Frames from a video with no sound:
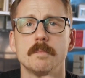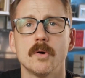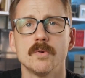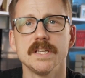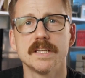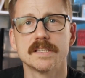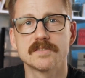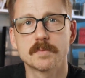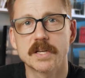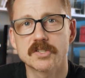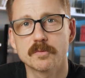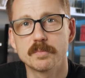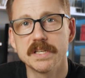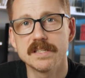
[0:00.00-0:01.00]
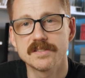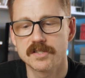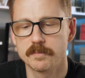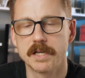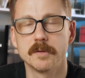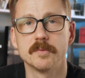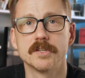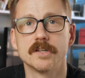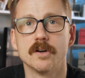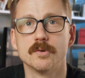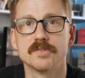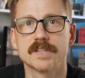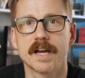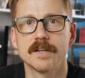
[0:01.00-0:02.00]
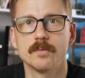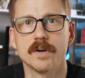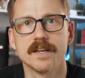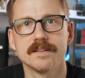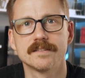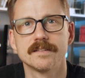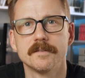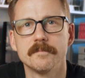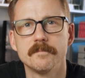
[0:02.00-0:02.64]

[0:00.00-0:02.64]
but we need a special piece to be able to go sideways.